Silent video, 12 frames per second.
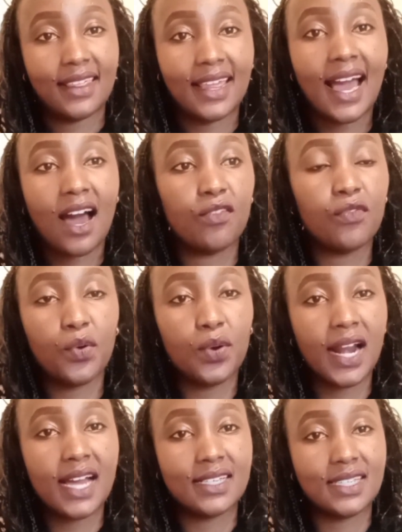They have
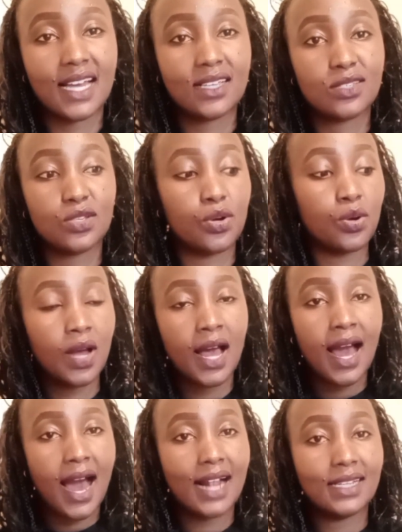owners. Yeah, so
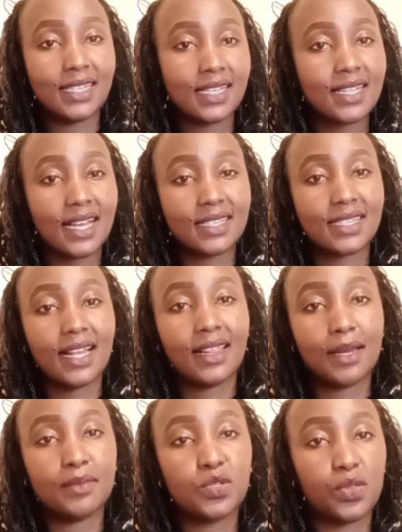I'll just assign
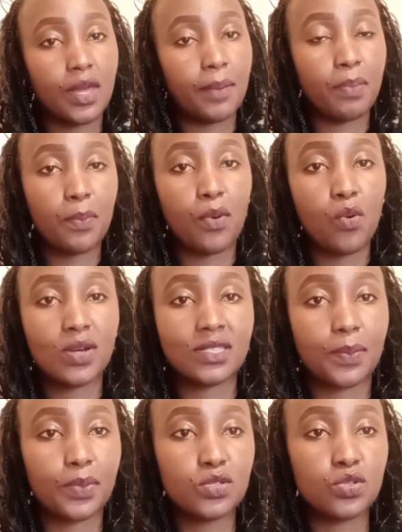them to the people who are
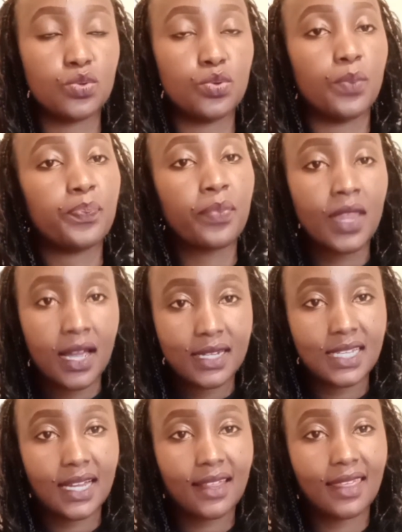supposed to
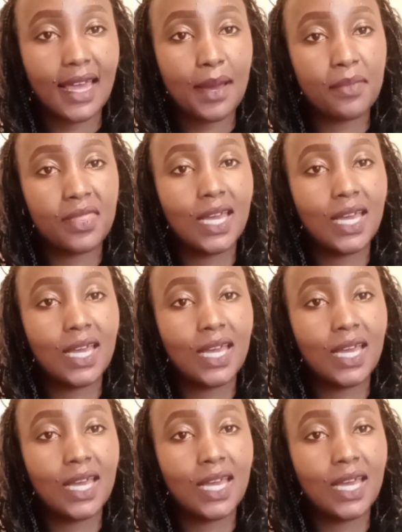take them.